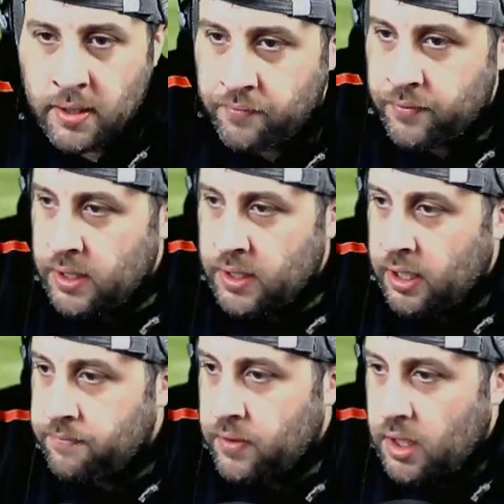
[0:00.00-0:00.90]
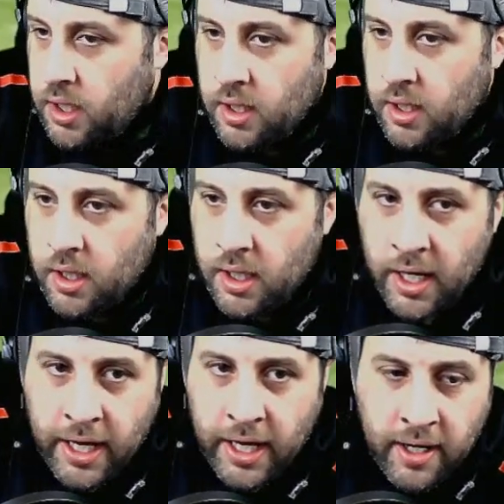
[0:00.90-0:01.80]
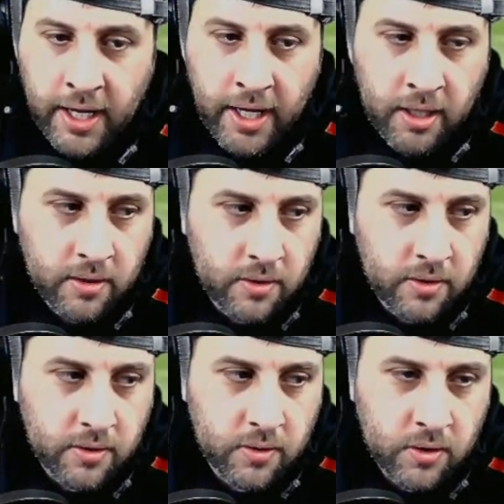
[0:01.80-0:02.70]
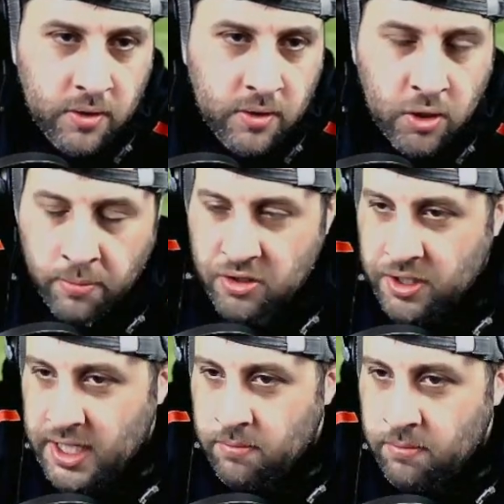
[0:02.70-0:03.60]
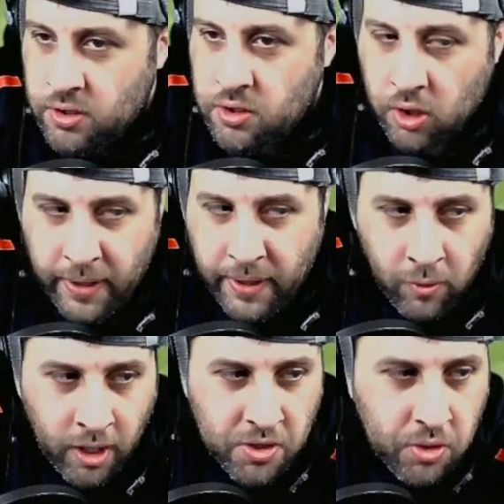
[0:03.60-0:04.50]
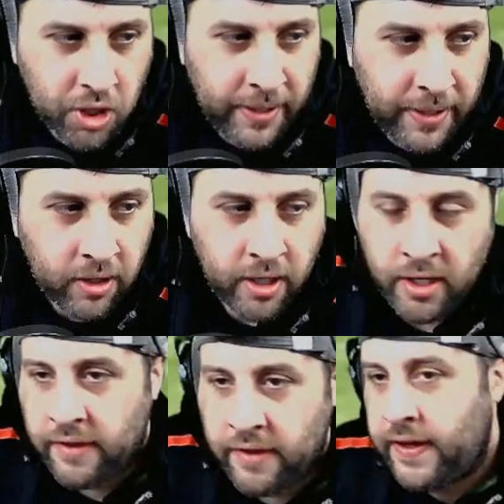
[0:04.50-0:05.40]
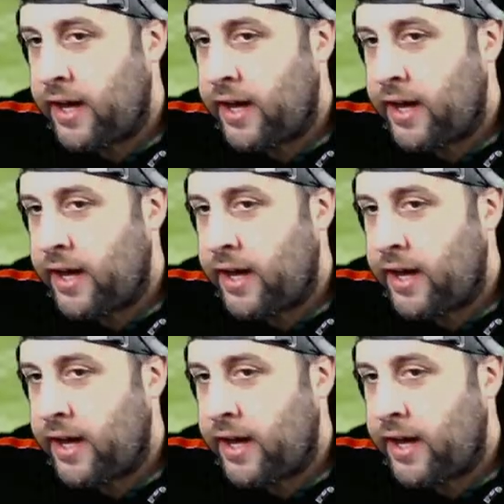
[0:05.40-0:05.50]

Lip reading: Yeah. And commentary team just talk about what I was talking about earlier there.